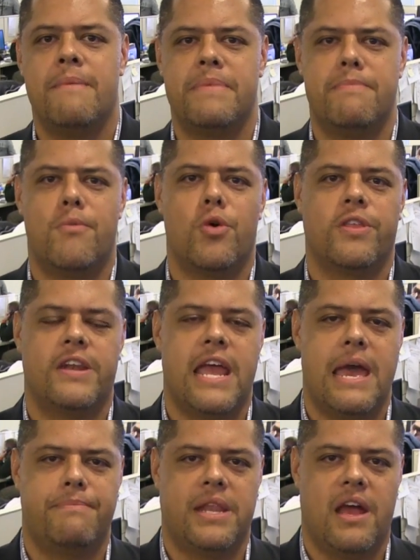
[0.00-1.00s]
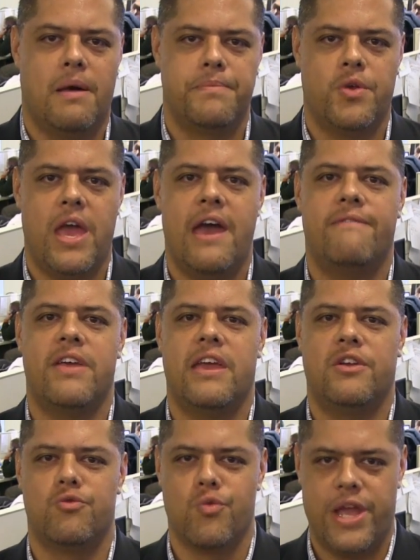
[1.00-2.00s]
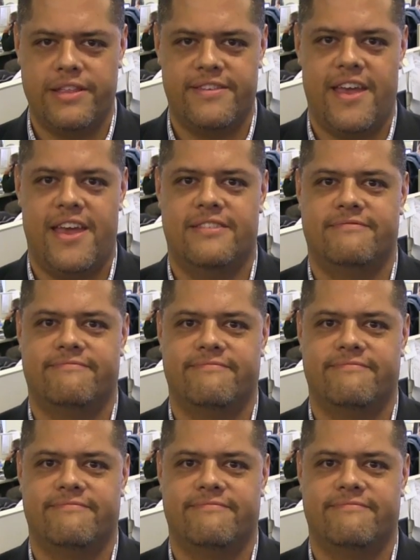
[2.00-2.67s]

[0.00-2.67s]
Be more than happy to help you. Have a great day.